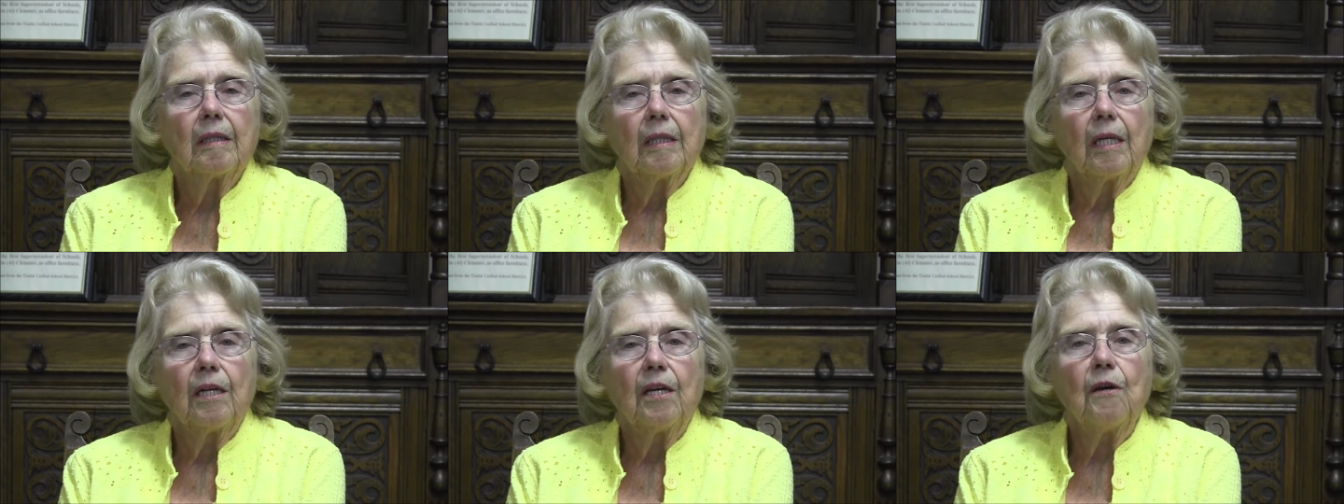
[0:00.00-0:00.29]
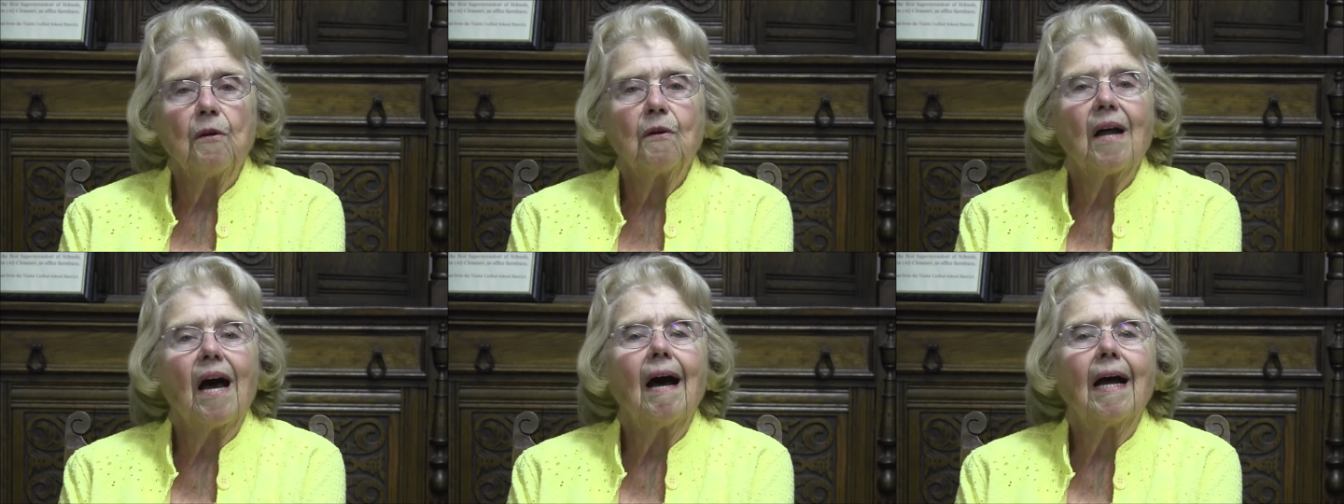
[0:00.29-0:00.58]

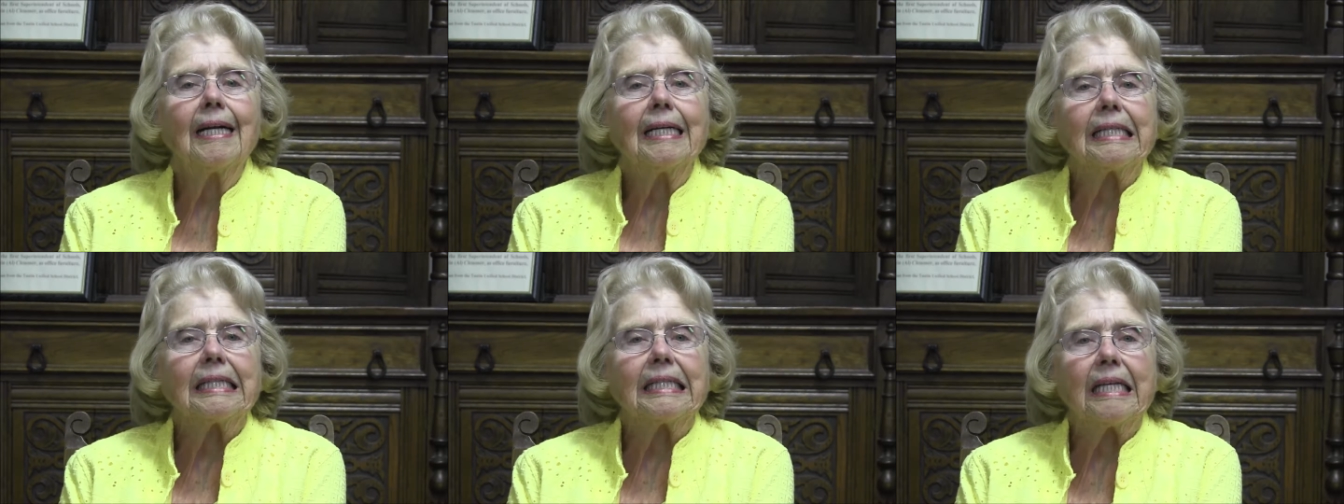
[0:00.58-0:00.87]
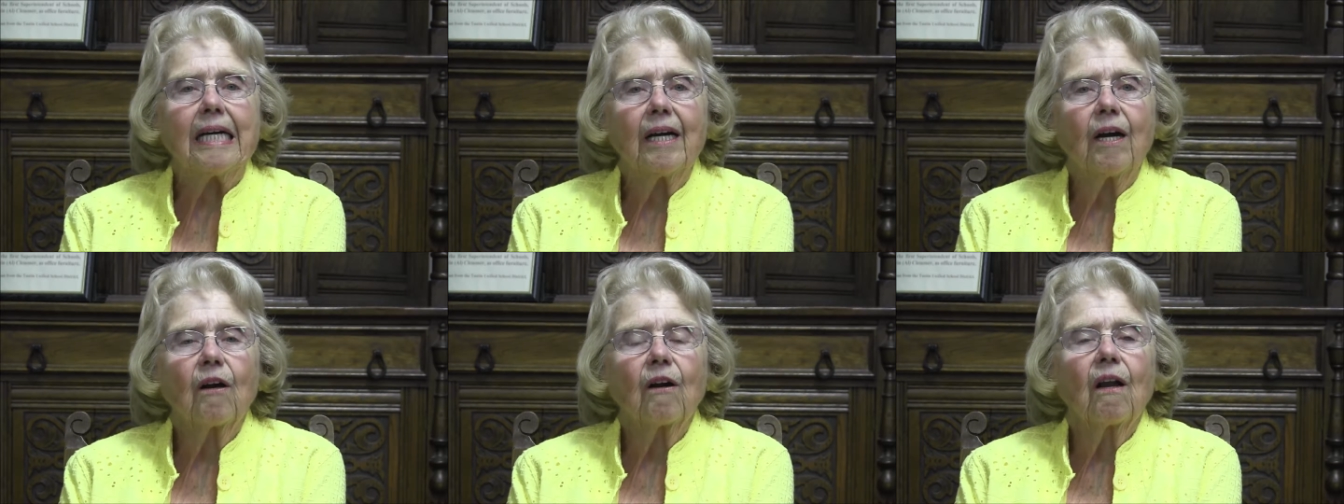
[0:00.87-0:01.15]
United
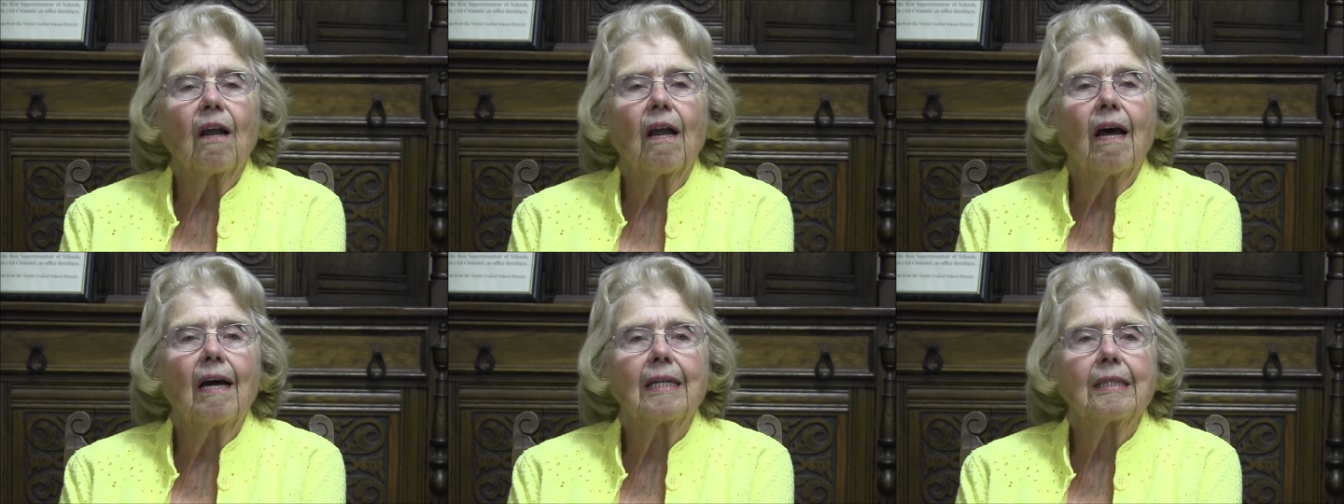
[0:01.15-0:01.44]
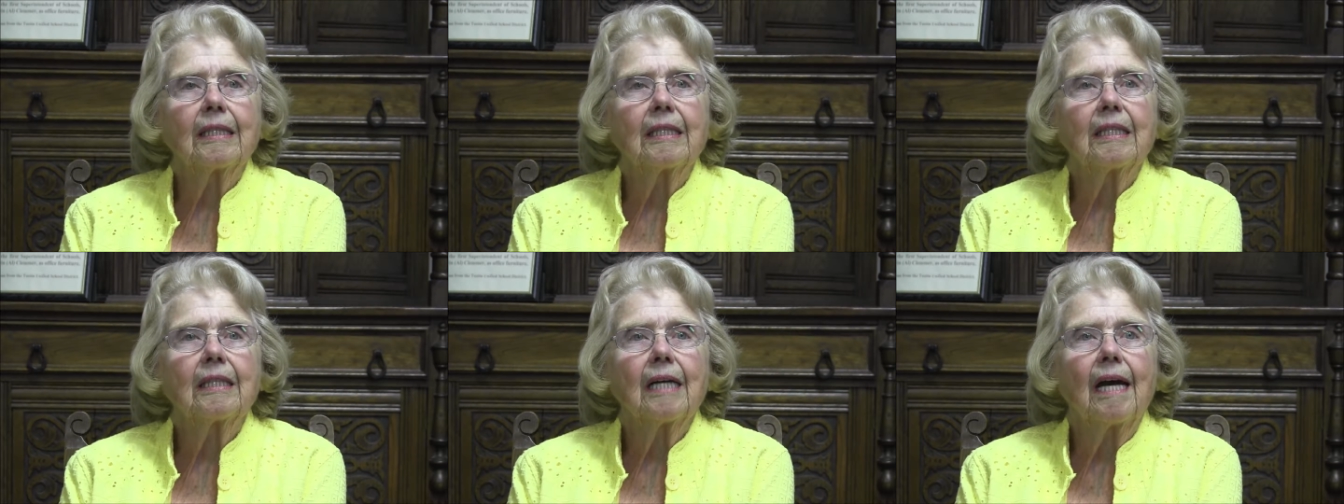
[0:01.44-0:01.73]

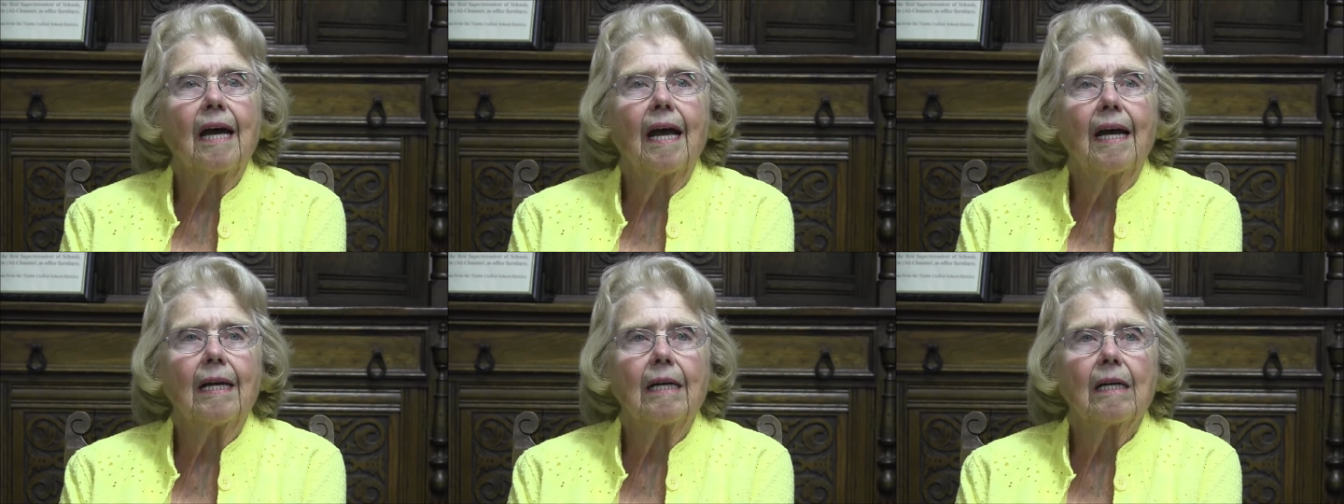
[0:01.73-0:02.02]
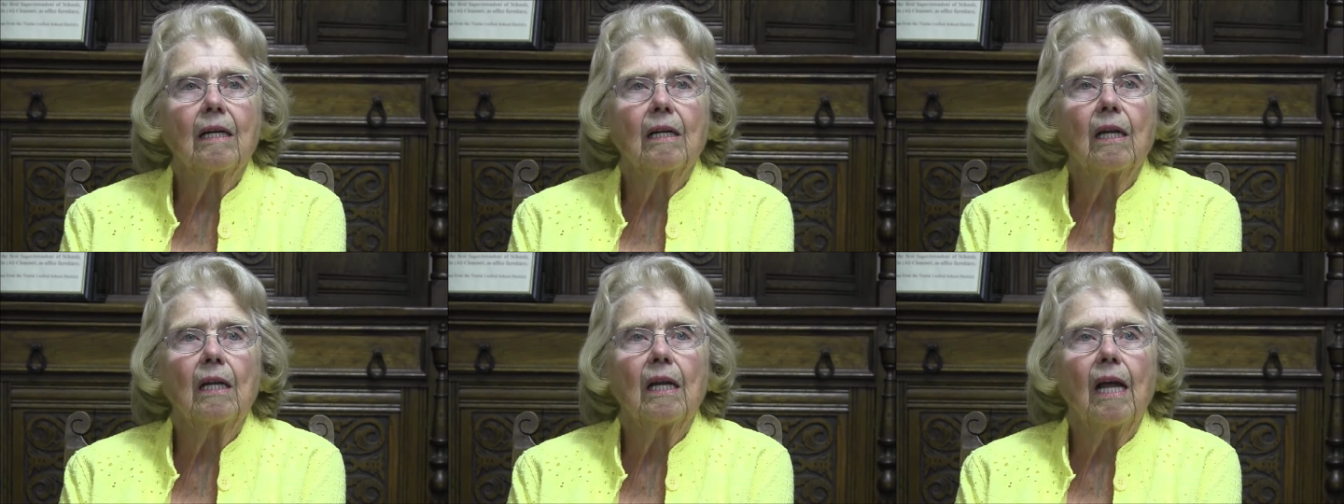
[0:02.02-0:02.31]
Airlines
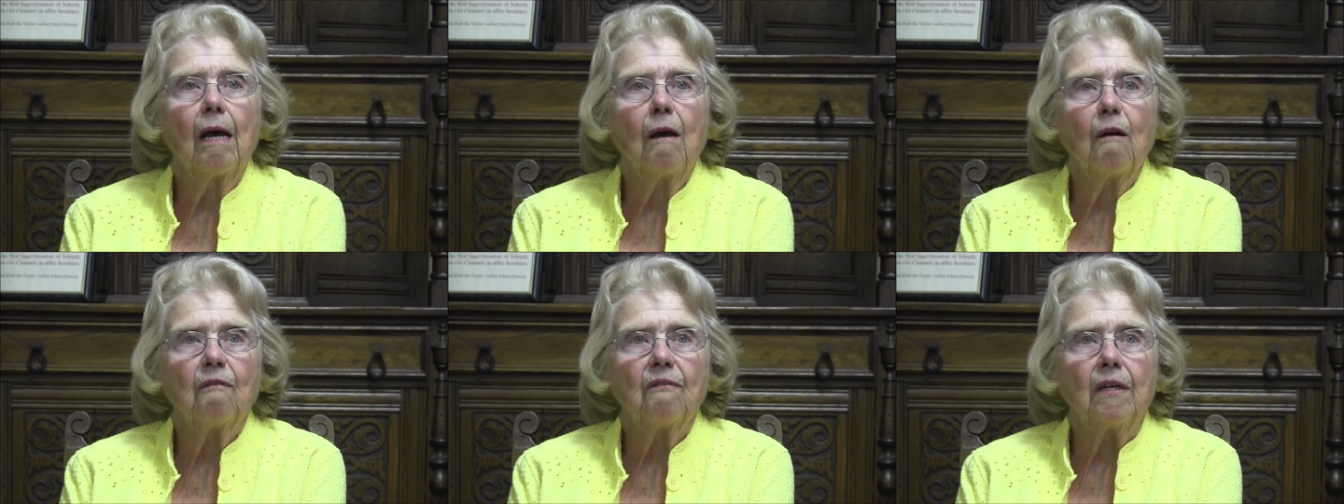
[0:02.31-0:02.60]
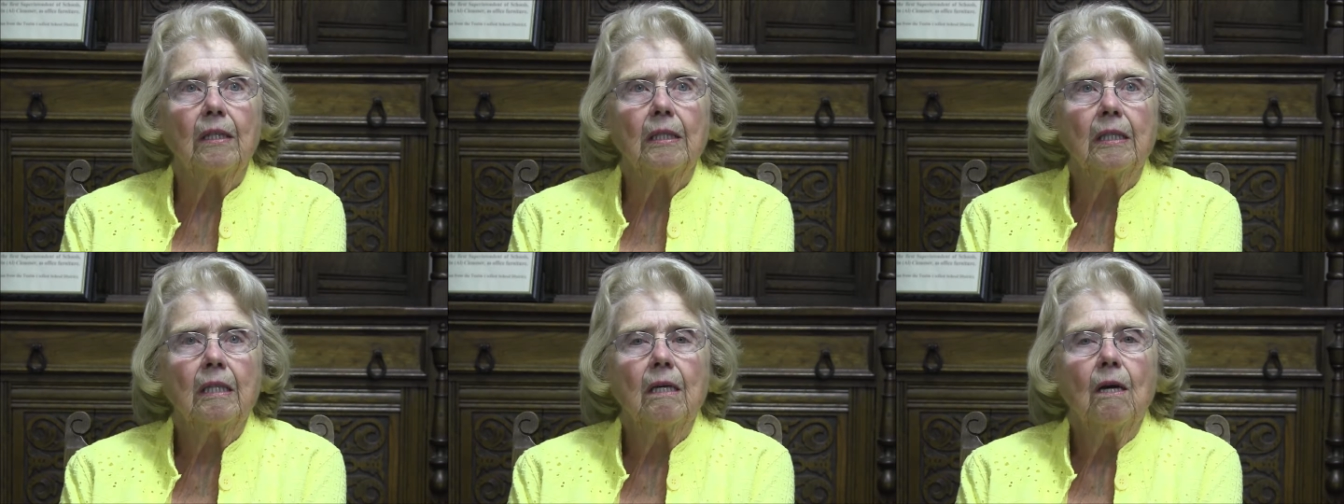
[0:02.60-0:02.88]

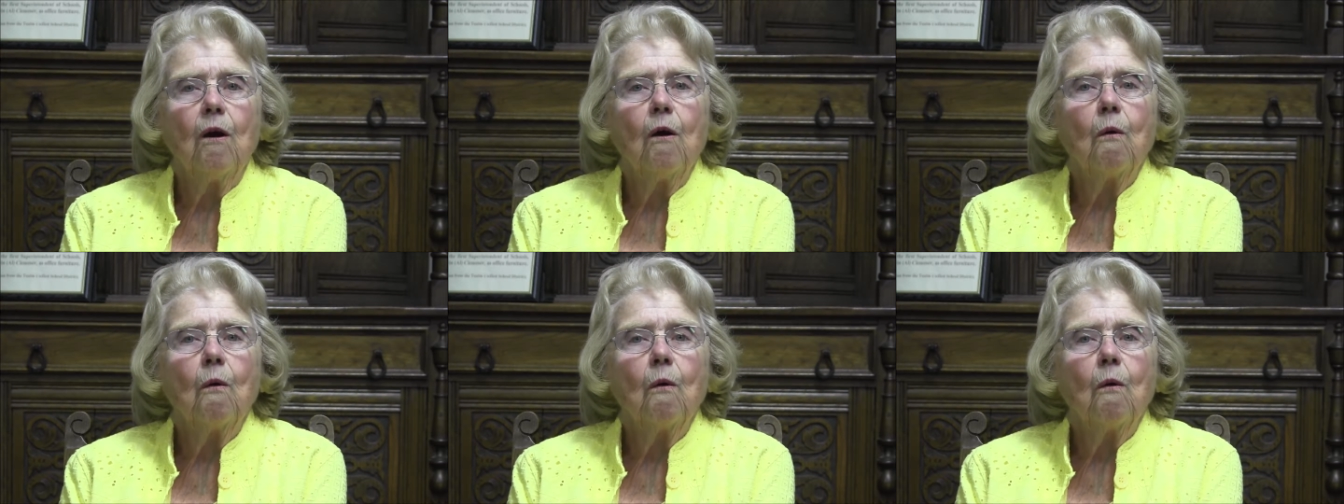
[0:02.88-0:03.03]
811